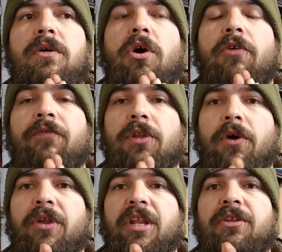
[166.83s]

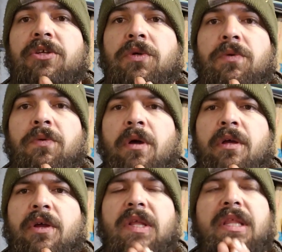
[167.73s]
overloaded to.
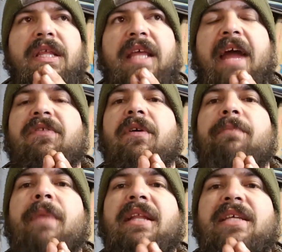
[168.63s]
They have to
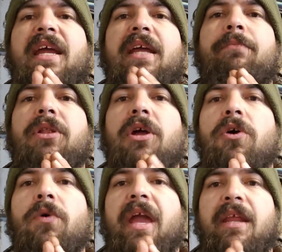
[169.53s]
maintain
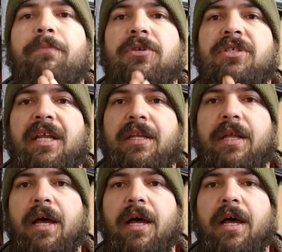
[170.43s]
below 80%